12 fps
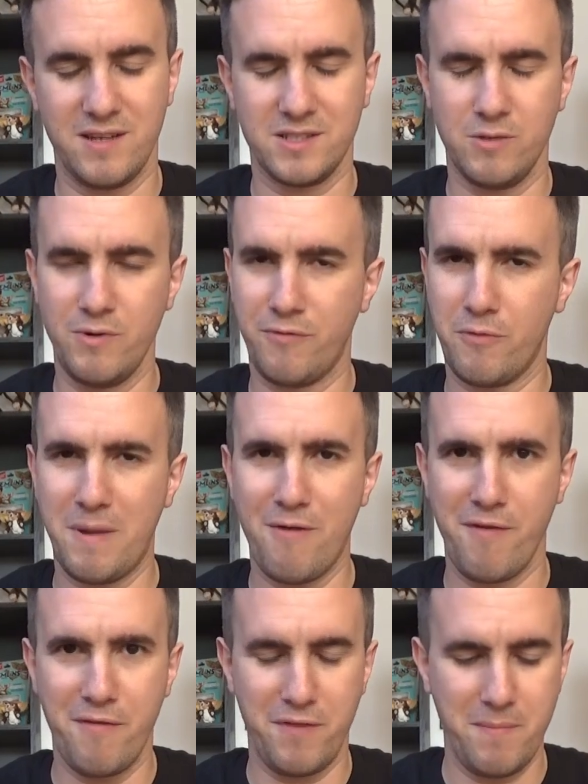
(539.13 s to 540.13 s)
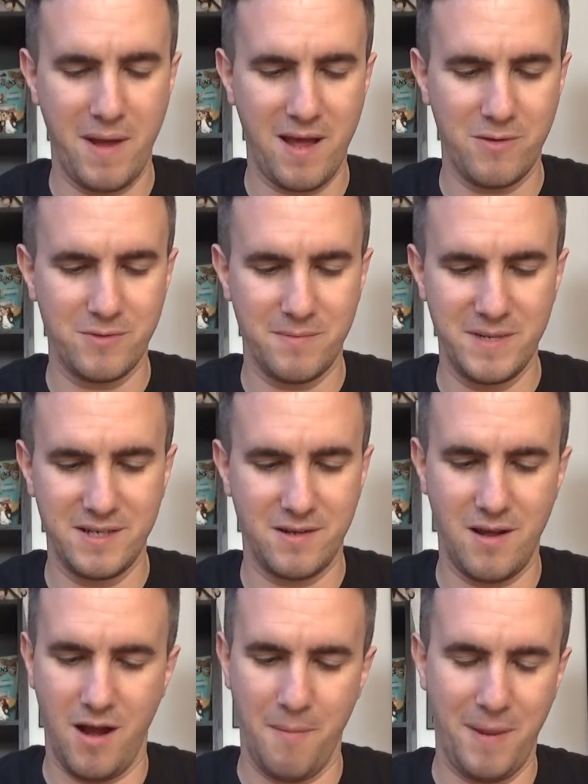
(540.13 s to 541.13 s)
I sold it for about £50. I mean,
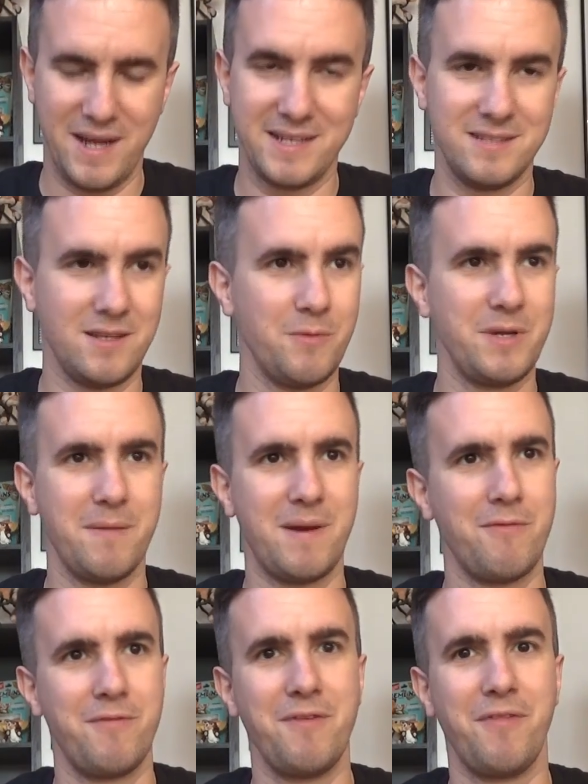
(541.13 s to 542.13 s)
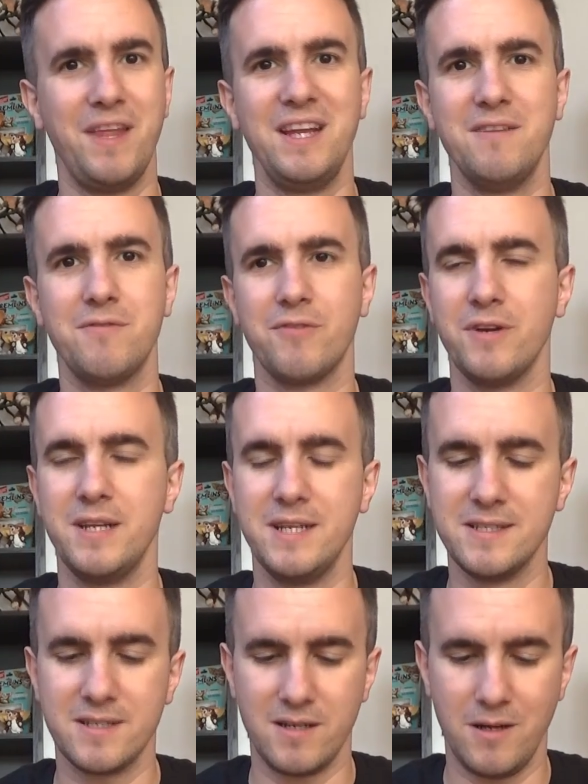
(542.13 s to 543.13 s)
I paid only about 15 for it
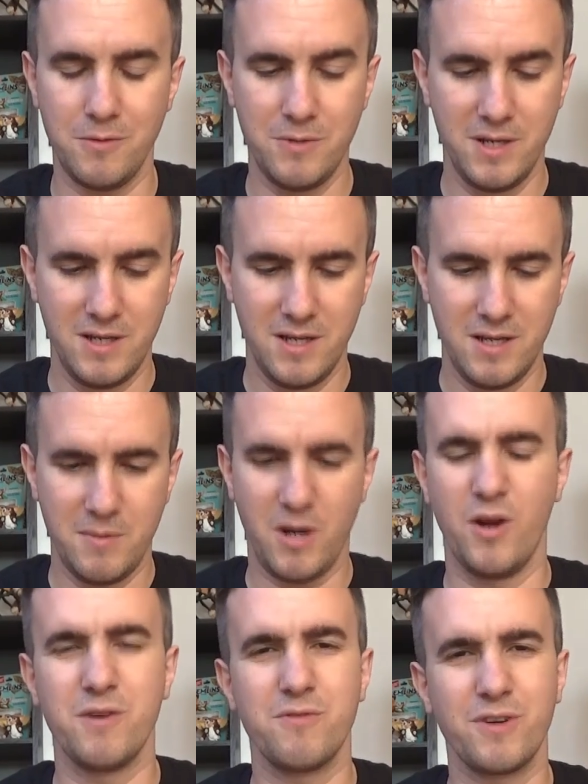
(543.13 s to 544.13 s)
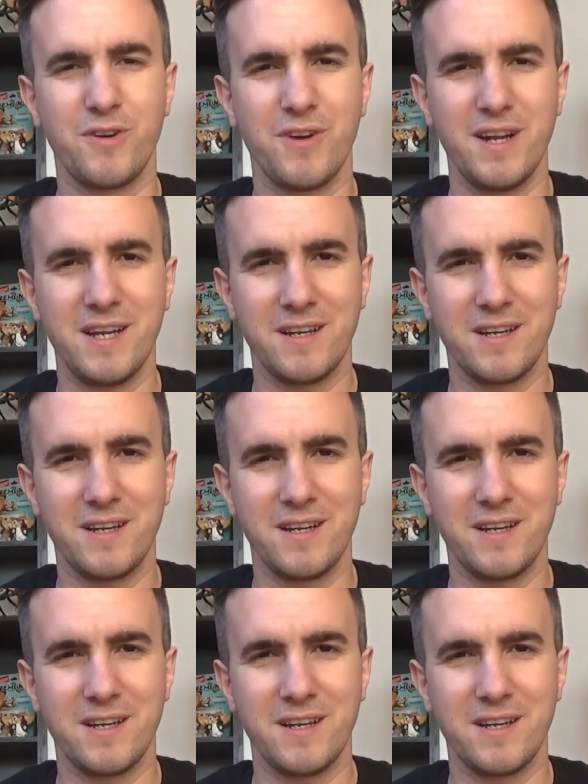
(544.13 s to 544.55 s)
years ago. But I kind of regret it